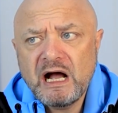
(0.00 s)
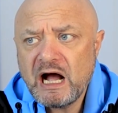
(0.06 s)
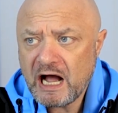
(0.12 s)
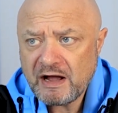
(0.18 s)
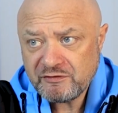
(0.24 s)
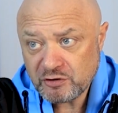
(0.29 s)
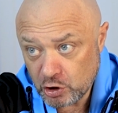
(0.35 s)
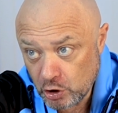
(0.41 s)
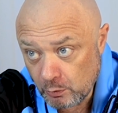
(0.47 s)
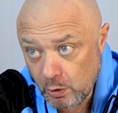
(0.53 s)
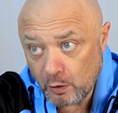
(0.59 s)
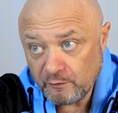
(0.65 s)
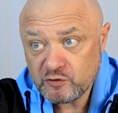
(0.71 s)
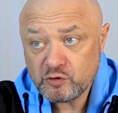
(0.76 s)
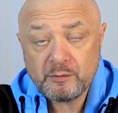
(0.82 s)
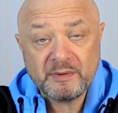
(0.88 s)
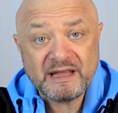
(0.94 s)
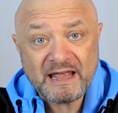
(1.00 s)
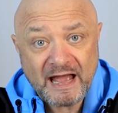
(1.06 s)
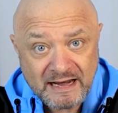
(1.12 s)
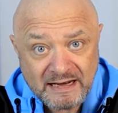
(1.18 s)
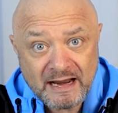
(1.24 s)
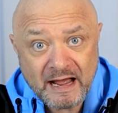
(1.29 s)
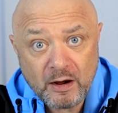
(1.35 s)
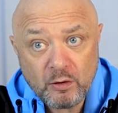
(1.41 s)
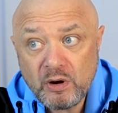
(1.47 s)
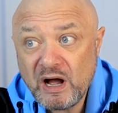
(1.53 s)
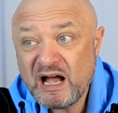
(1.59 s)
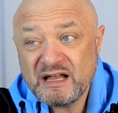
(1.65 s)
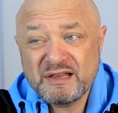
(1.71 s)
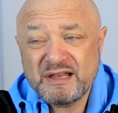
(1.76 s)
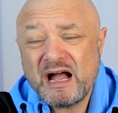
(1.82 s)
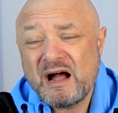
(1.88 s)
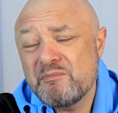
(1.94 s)
Either I go over to them again now
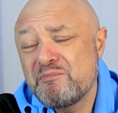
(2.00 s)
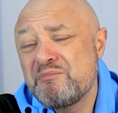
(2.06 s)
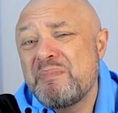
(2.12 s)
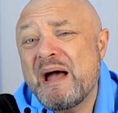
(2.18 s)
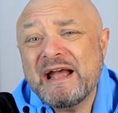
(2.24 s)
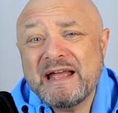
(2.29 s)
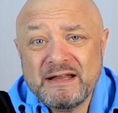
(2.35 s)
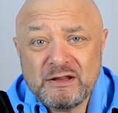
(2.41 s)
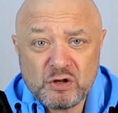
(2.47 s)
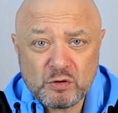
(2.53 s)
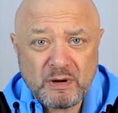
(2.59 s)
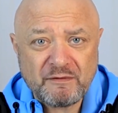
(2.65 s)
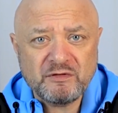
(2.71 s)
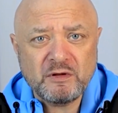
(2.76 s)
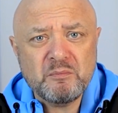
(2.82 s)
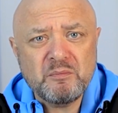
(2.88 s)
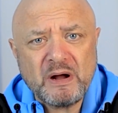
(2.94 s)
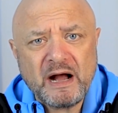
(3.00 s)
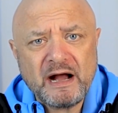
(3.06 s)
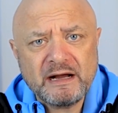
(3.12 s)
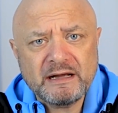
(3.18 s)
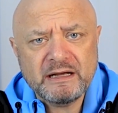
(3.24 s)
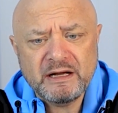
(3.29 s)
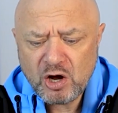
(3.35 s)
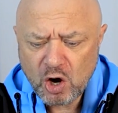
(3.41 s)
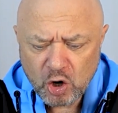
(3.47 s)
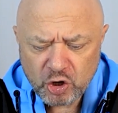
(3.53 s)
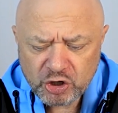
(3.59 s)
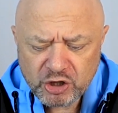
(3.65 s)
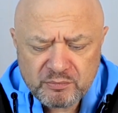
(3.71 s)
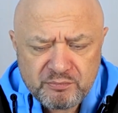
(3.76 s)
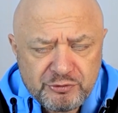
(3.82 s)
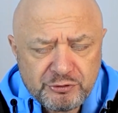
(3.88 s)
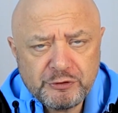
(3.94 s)
and start begging to have them back, or I
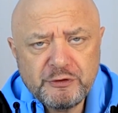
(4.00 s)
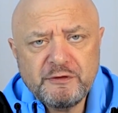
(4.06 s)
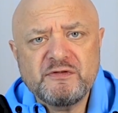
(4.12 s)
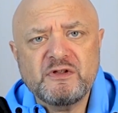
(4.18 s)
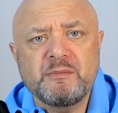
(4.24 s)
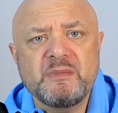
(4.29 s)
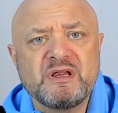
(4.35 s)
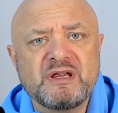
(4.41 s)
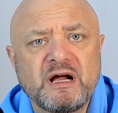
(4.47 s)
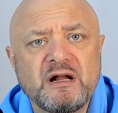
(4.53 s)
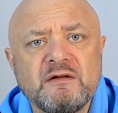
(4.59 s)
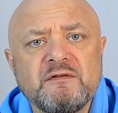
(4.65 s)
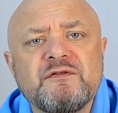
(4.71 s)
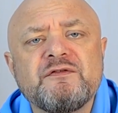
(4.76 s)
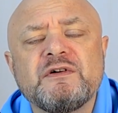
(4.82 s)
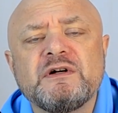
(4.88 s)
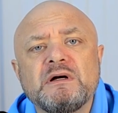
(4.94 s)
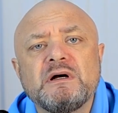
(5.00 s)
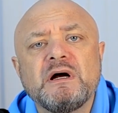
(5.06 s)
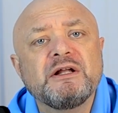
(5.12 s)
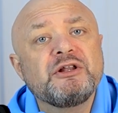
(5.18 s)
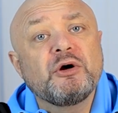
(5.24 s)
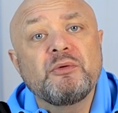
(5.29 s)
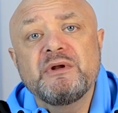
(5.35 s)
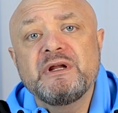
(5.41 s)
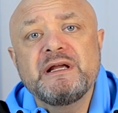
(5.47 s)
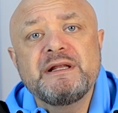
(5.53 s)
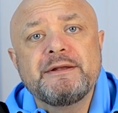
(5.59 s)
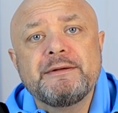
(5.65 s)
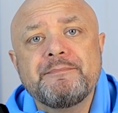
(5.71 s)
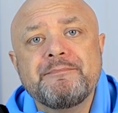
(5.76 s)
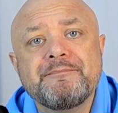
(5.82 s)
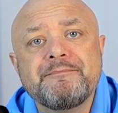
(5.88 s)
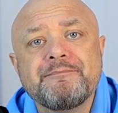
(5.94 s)
can prove to myself I don't need
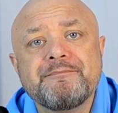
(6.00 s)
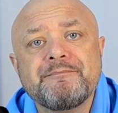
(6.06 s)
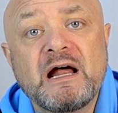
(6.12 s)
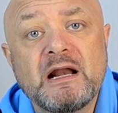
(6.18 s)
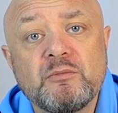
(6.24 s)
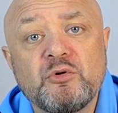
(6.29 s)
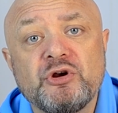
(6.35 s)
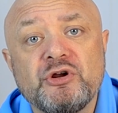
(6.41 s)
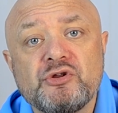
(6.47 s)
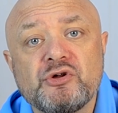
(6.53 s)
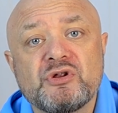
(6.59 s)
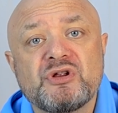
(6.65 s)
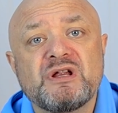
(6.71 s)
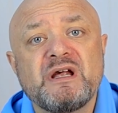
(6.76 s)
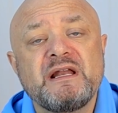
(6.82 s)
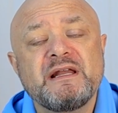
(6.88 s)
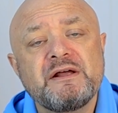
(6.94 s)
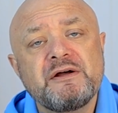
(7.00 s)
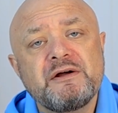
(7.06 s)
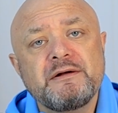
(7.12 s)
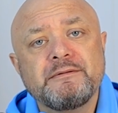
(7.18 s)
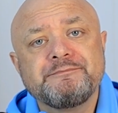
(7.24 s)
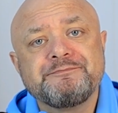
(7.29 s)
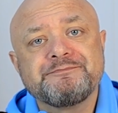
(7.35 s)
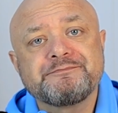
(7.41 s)
them. And I'm going to just sit there.